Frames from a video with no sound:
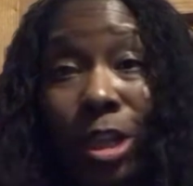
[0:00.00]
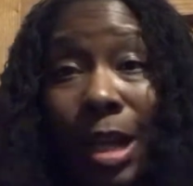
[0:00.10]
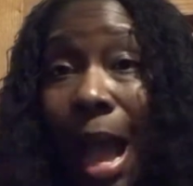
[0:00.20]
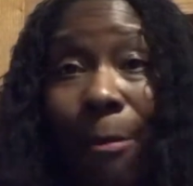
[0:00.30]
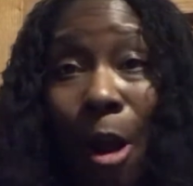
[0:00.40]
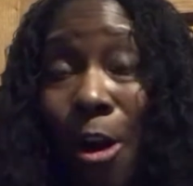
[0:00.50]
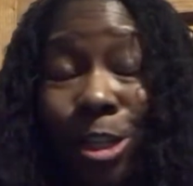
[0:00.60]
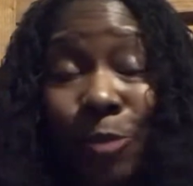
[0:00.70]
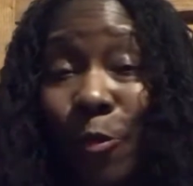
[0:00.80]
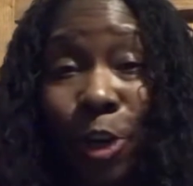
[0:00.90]
the cop
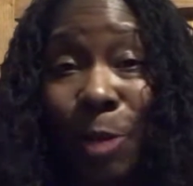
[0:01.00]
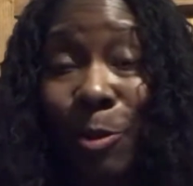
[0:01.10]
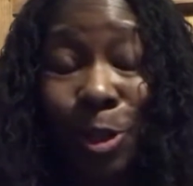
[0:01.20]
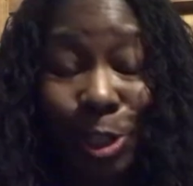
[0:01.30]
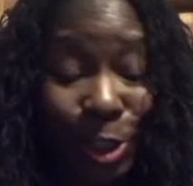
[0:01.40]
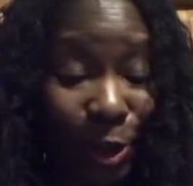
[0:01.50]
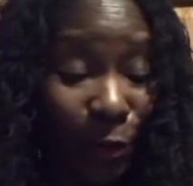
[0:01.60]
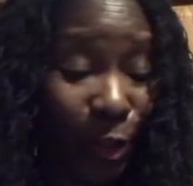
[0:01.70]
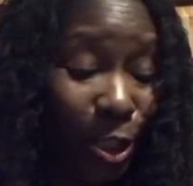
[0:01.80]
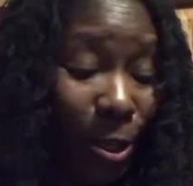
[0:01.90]
cars for community
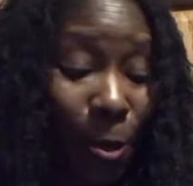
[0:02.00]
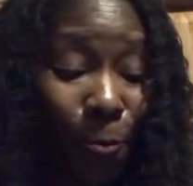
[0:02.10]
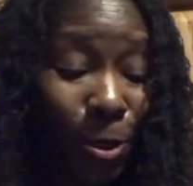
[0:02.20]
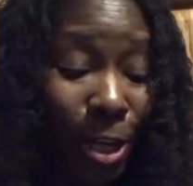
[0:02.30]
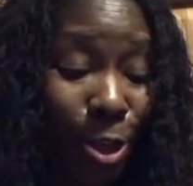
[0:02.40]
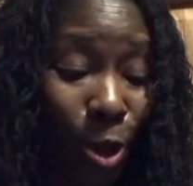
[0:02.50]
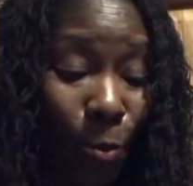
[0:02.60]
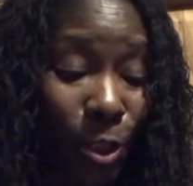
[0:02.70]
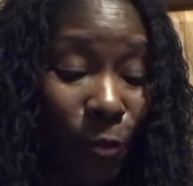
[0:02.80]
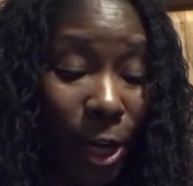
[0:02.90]
service which i thought
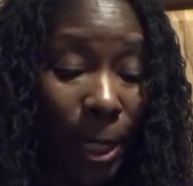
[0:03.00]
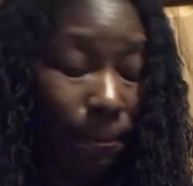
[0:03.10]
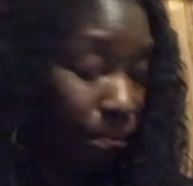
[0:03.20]
was funny